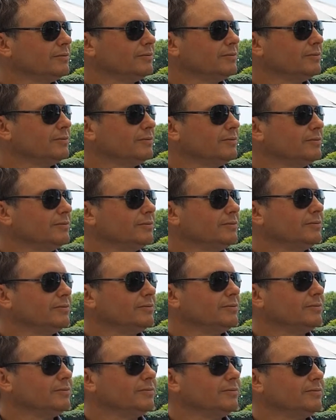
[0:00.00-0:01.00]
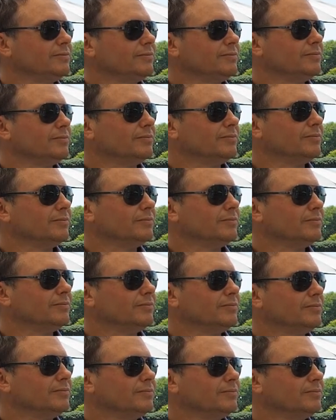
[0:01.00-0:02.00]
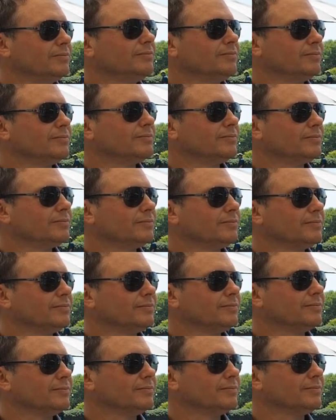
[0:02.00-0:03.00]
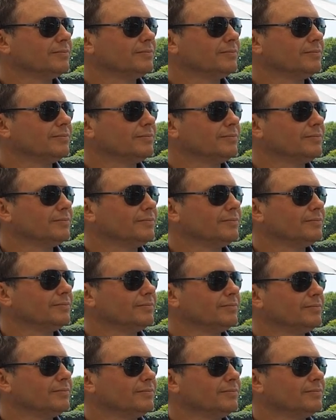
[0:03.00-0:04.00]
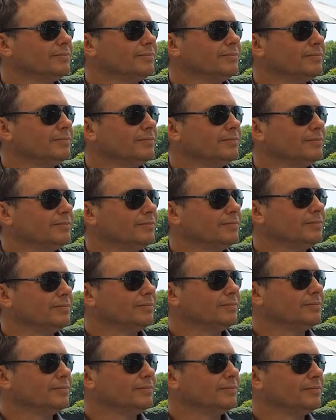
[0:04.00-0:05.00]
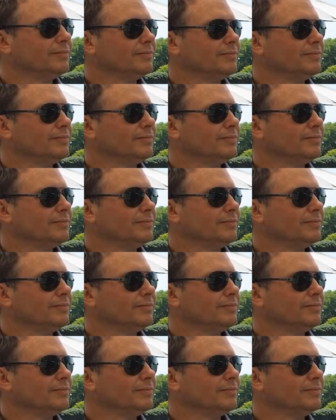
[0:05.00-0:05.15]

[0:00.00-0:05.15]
This person isn't speaking.